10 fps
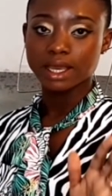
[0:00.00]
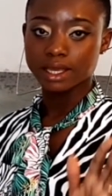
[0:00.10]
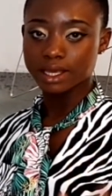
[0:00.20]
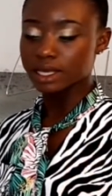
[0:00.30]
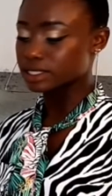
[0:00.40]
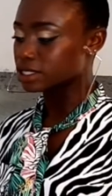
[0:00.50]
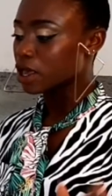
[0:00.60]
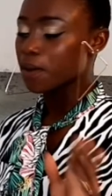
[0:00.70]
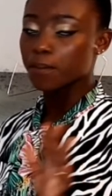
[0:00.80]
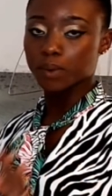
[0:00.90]
Yes,
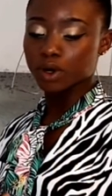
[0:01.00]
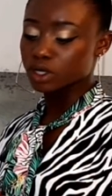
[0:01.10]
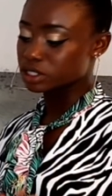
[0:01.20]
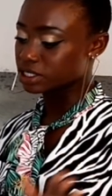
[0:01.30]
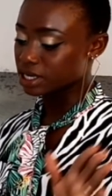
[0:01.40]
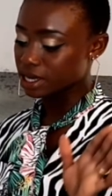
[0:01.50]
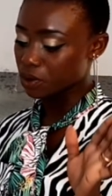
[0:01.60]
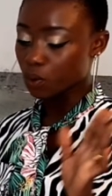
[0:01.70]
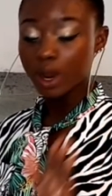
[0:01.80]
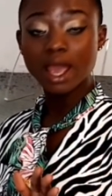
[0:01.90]
but
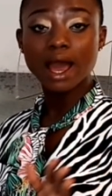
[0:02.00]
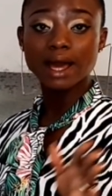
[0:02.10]
the way